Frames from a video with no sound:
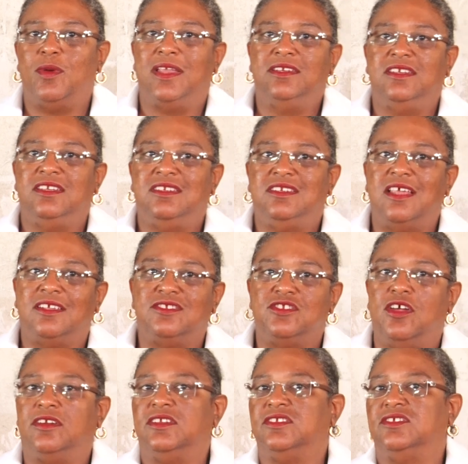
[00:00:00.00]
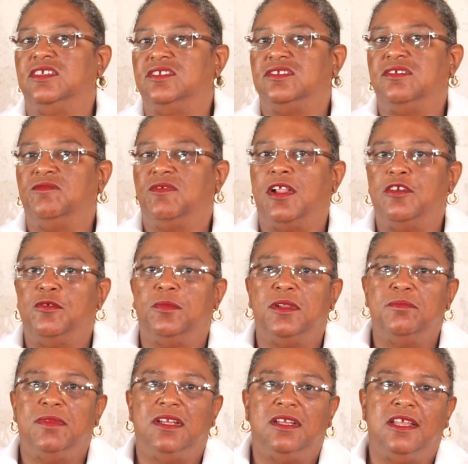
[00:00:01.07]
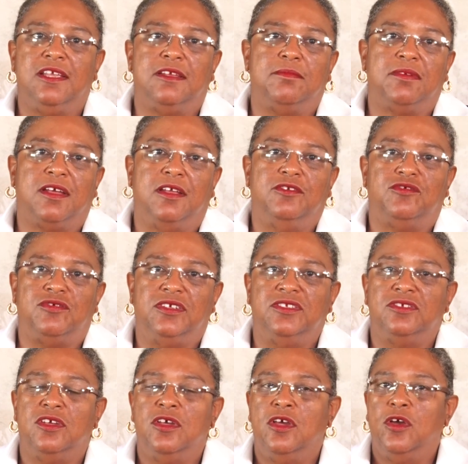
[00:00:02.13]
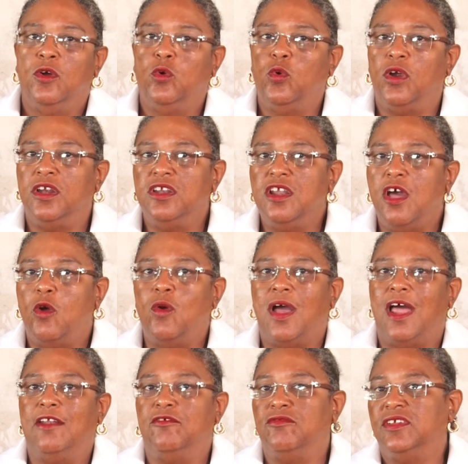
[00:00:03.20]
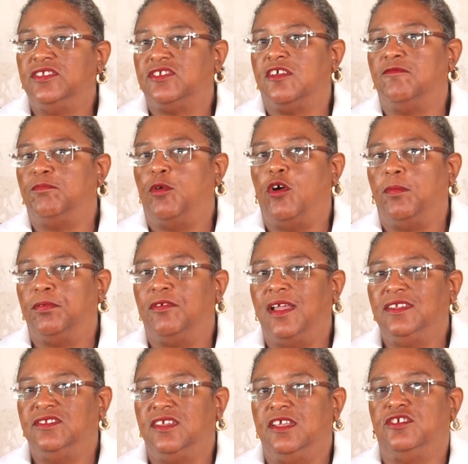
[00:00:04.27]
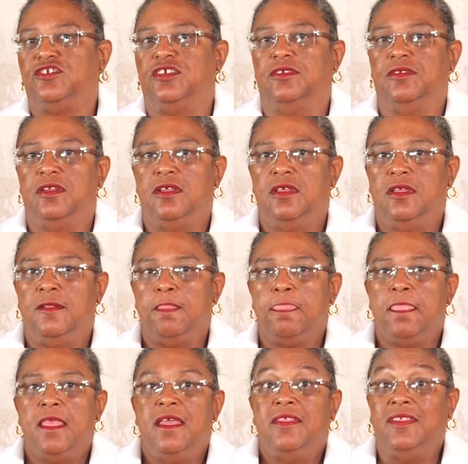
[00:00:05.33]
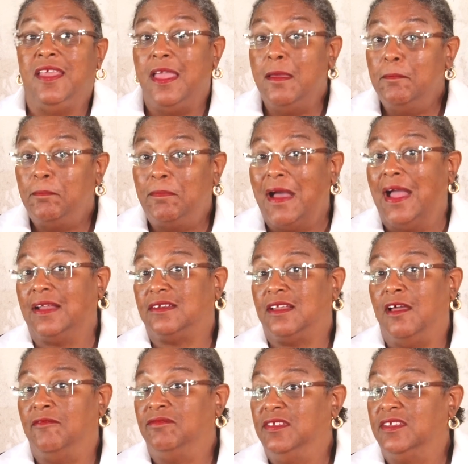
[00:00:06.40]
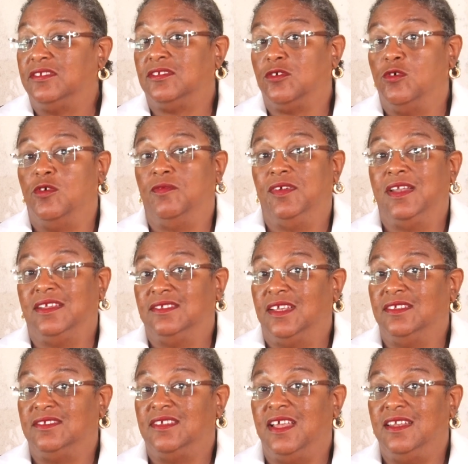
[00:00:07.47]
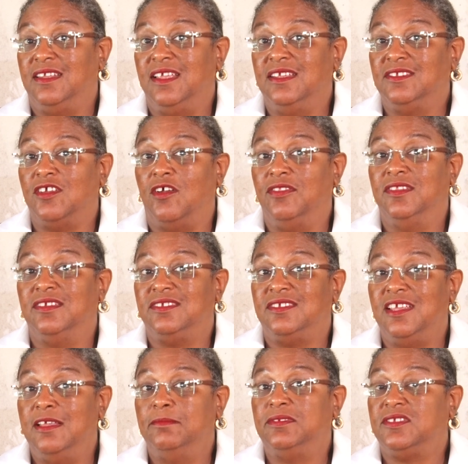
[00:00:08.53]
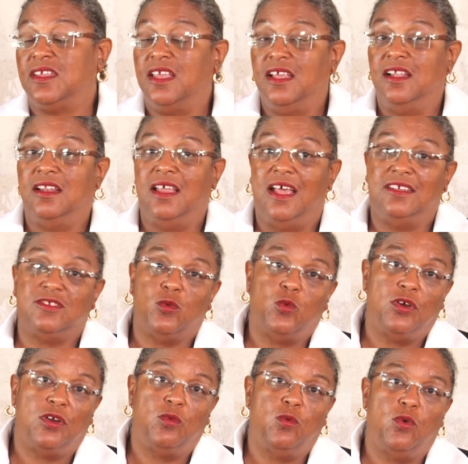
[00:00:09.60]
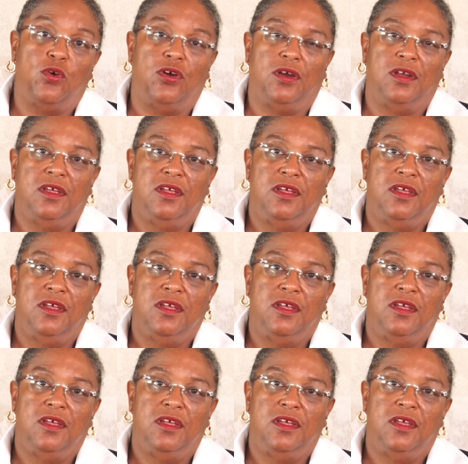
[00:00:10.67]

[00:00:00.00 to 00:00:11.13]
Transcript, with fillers: twenty does not assist the vulnerable middle-income countries who are now at risk of pauperization. The impact of this COVID, as I said, is on the same scale as a world war.